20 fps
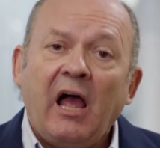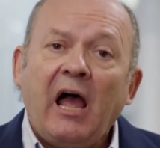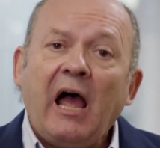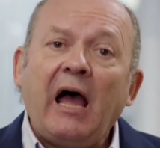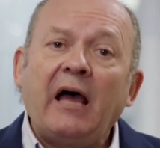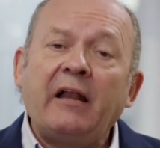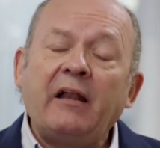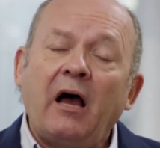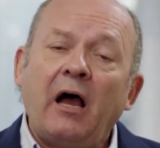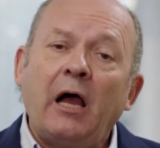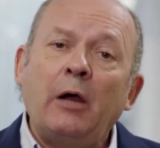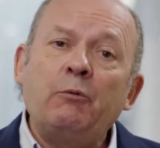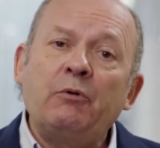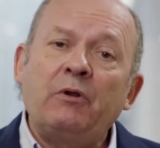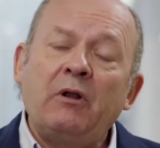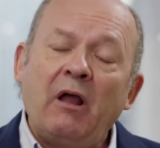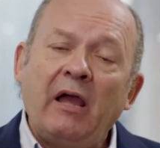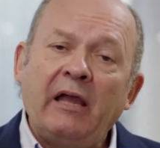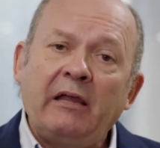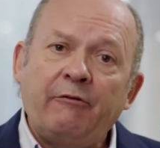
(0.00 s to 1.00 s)
And I would
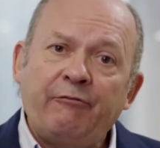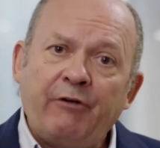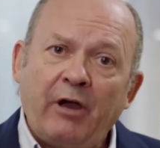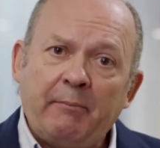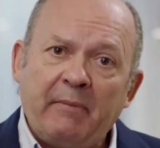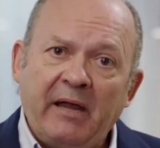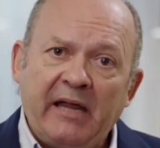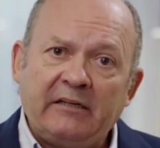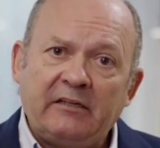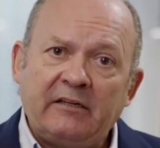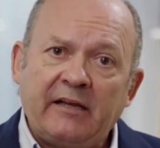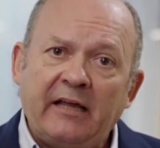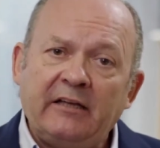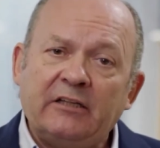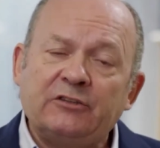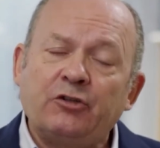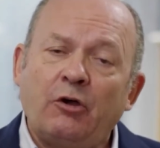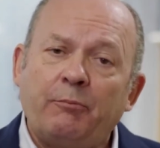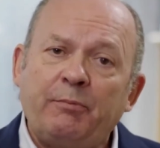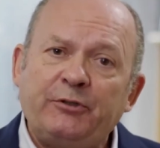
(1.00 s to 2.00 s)
like, if I may, to take
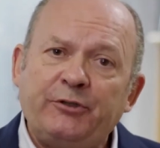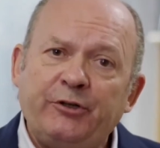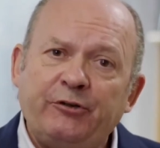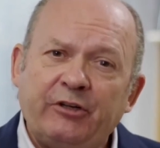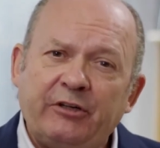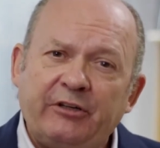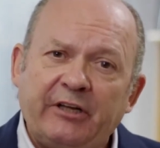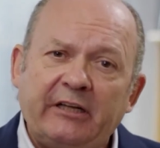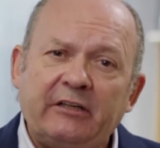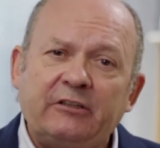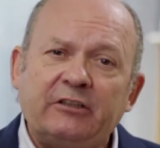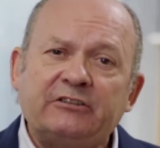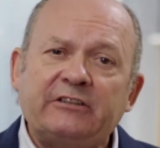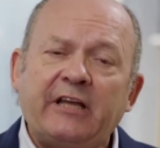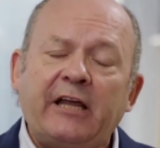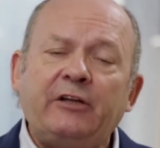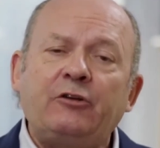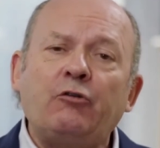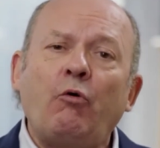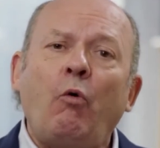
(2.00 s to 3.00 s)
this opportunity to
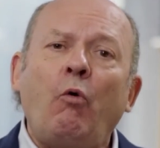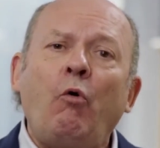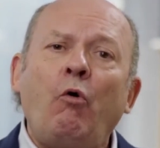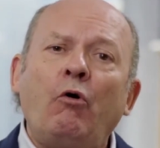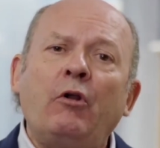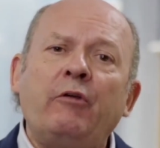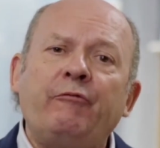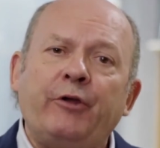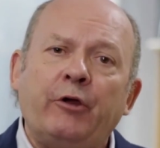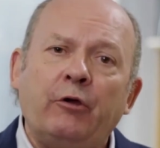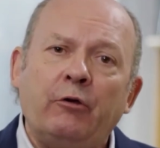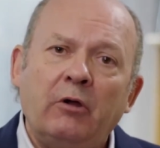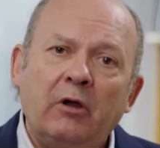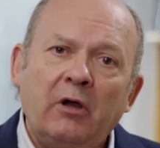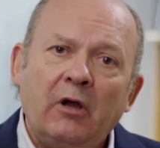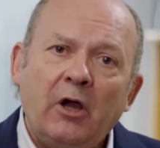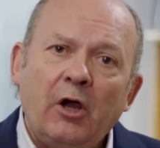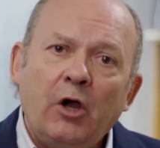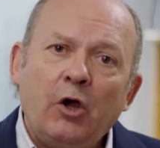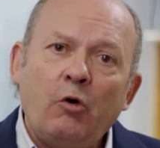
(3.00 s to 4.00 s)
say to all of you
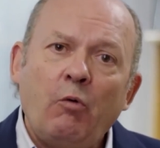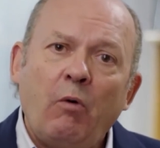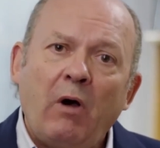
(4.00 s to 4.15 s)
who